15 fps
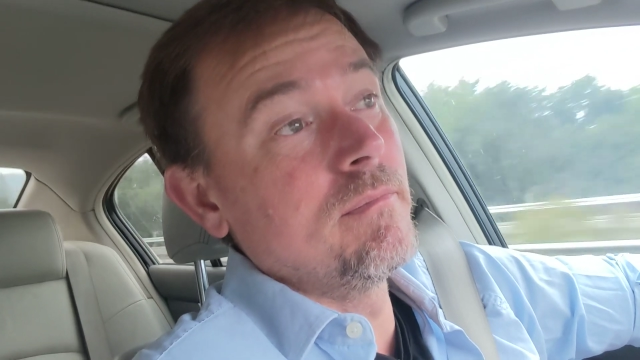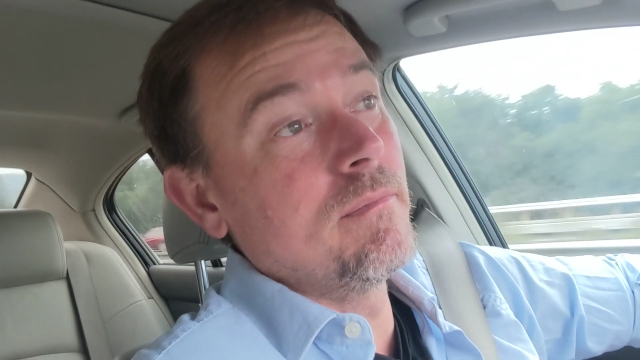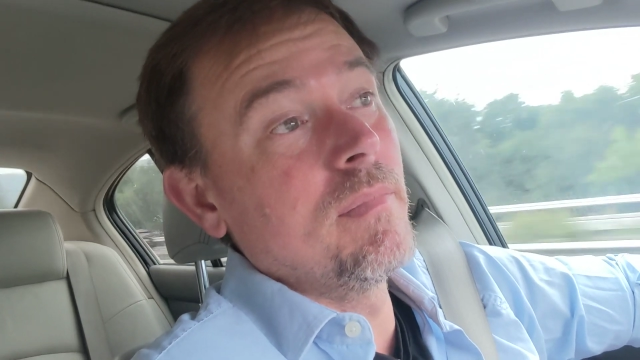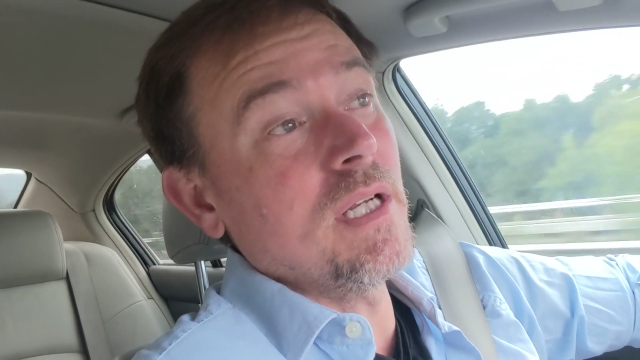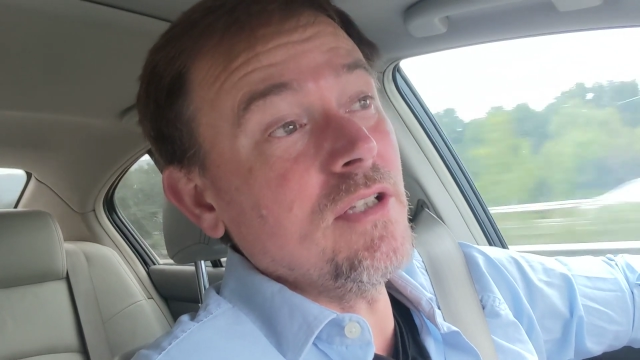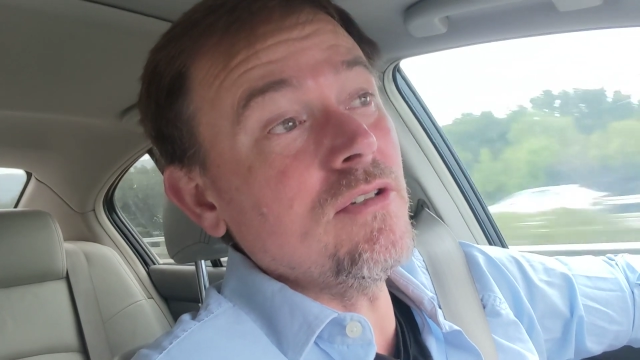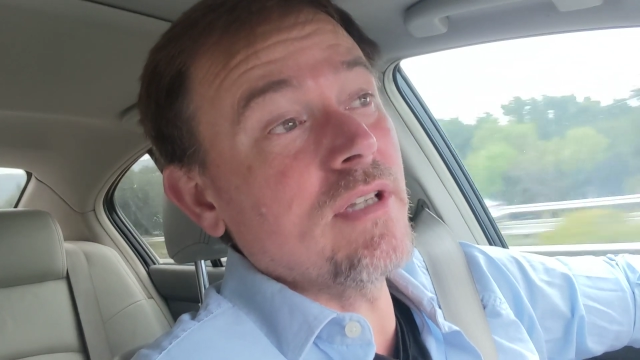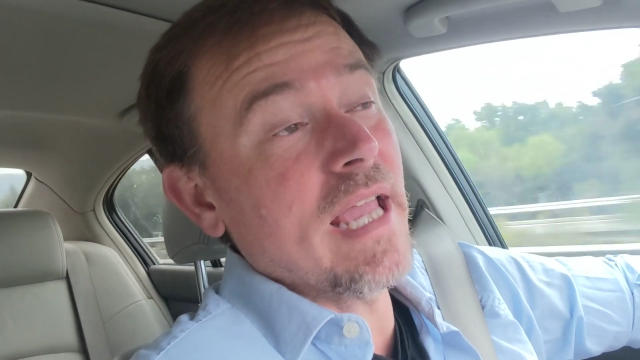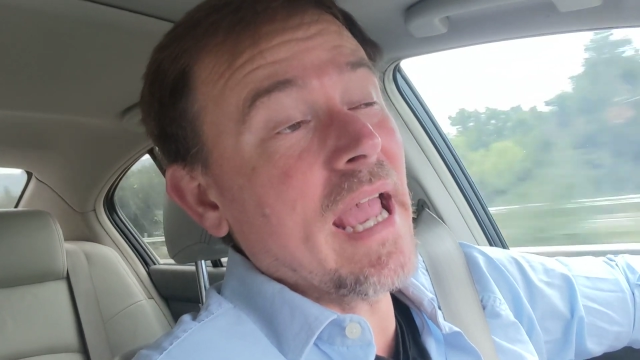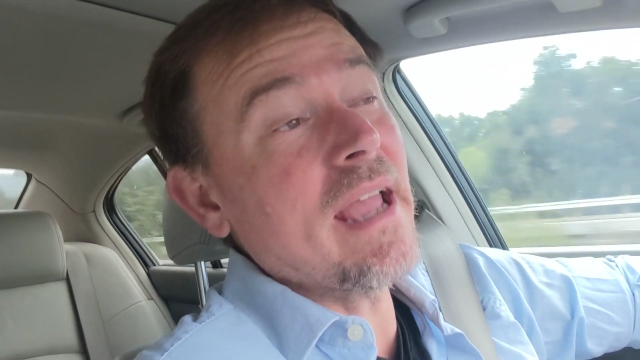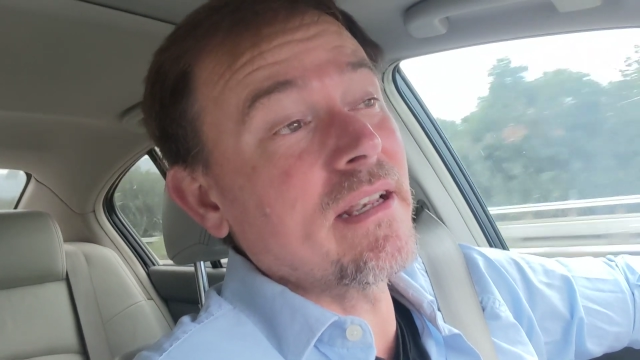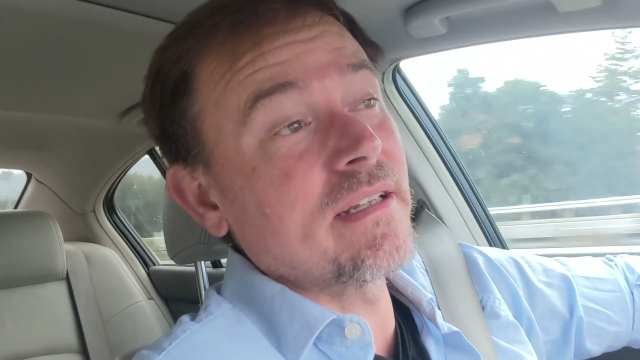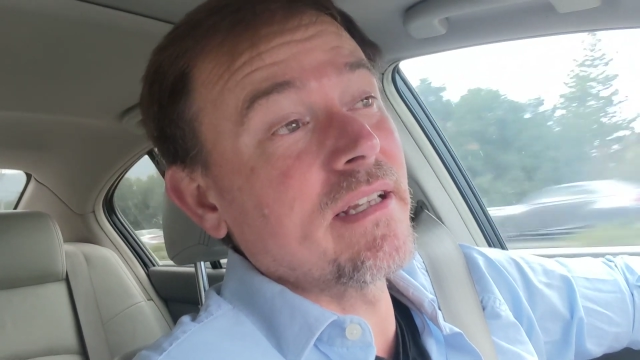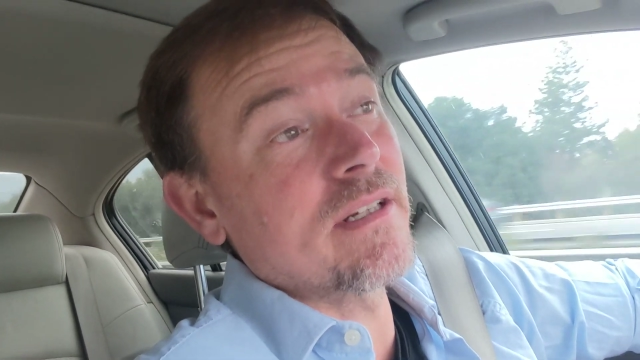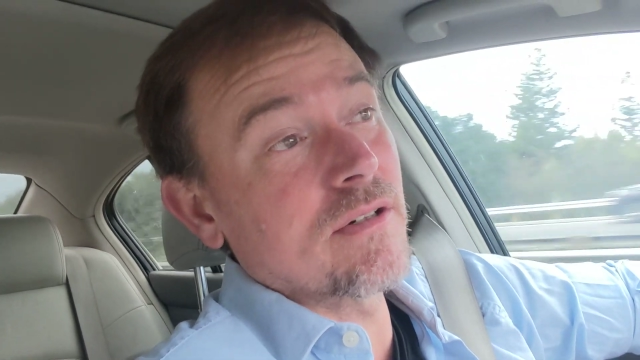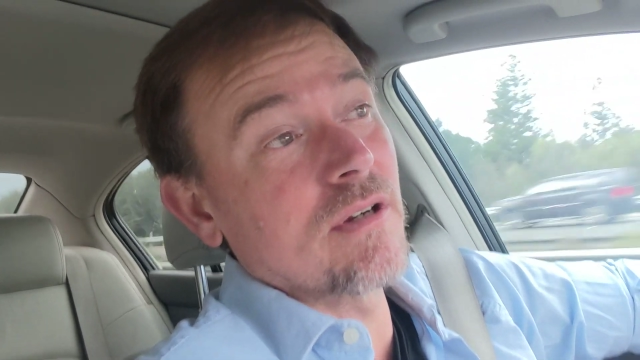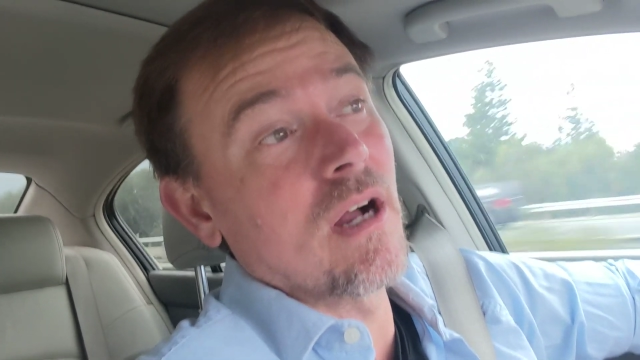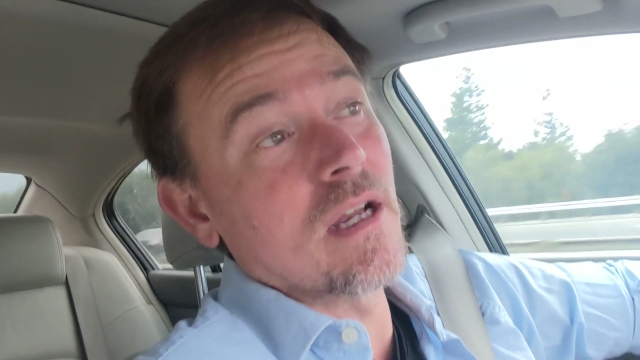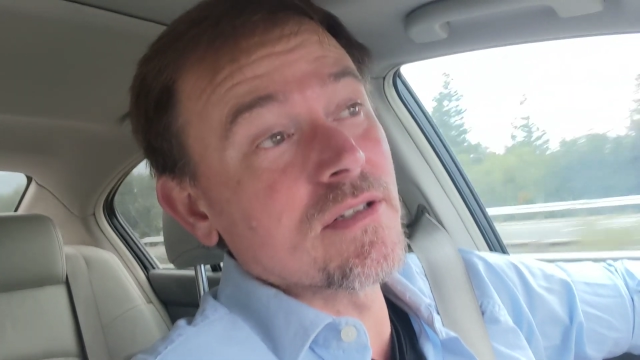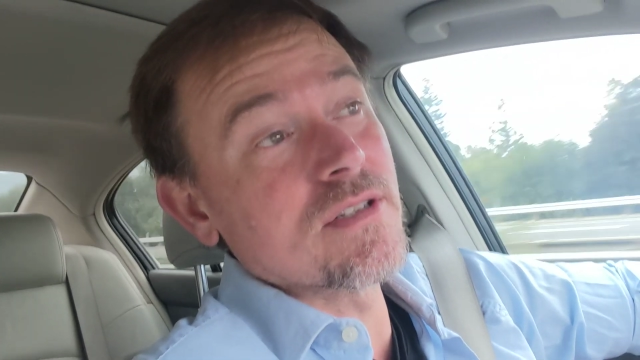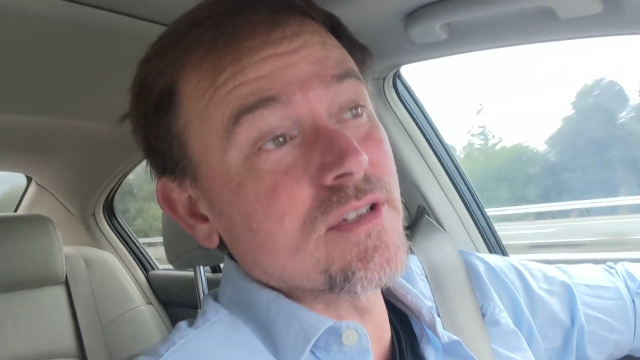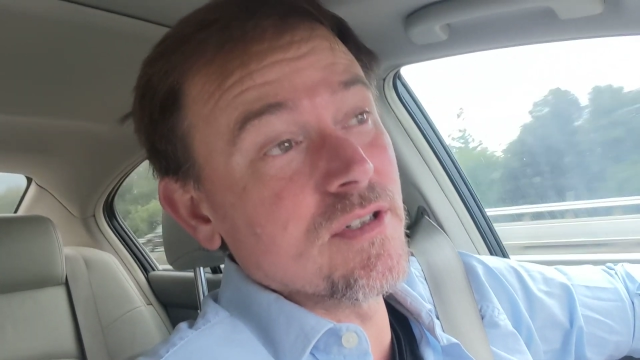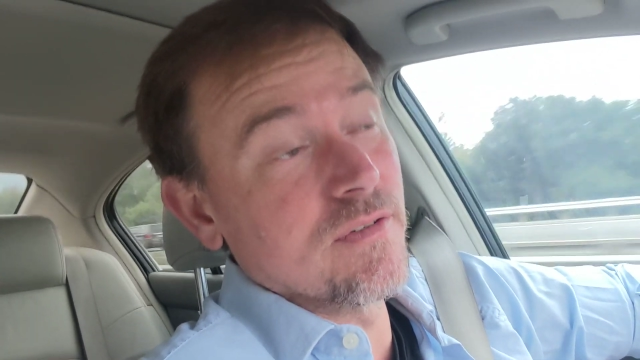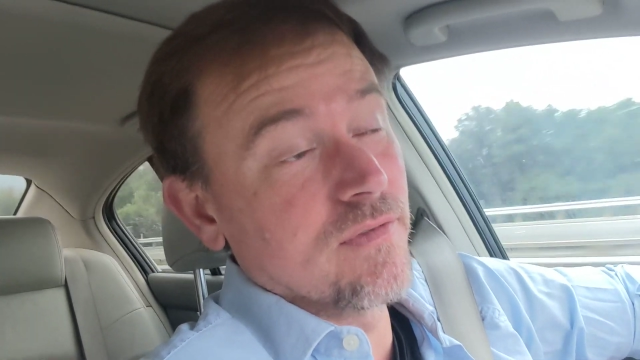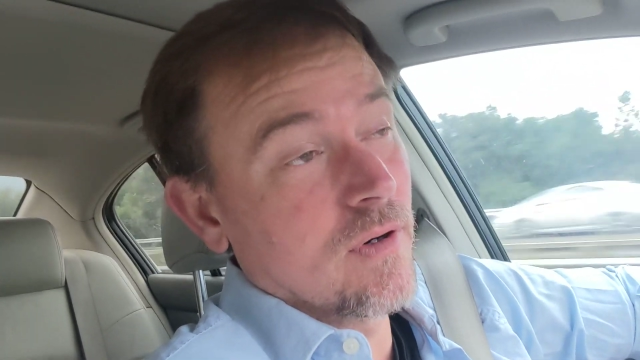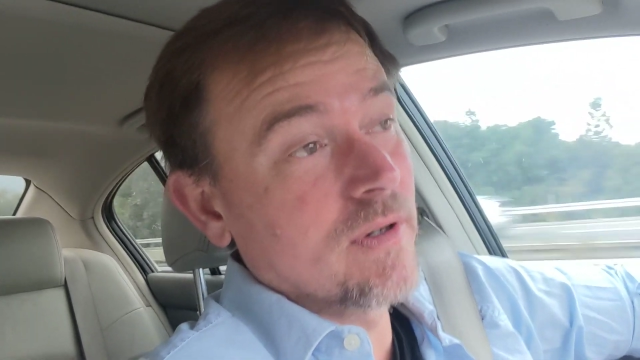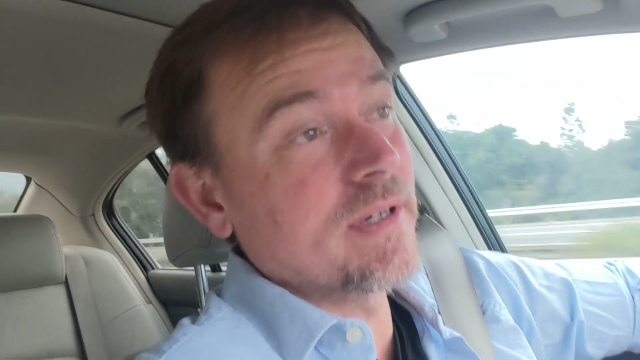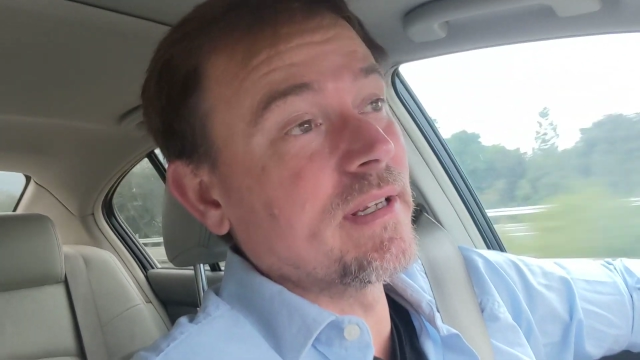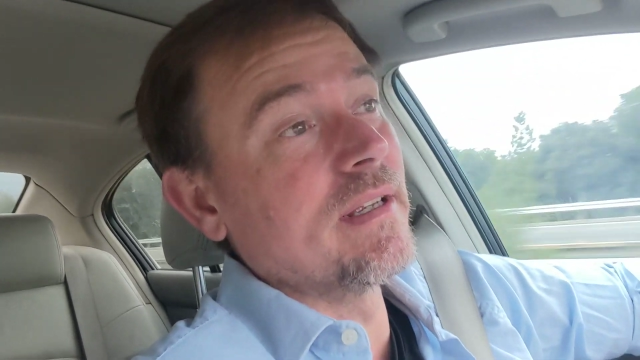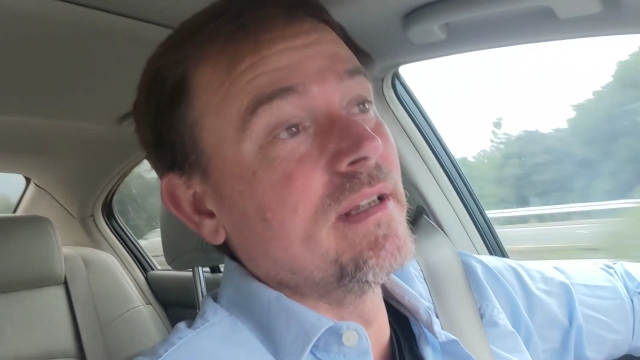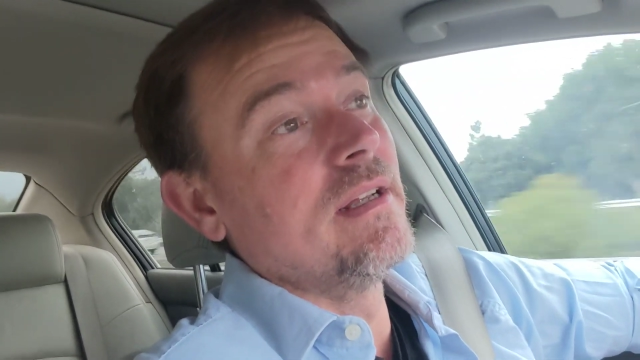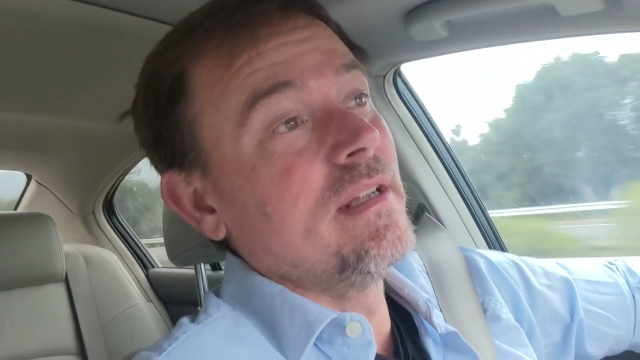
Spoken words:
But you can get across the 240,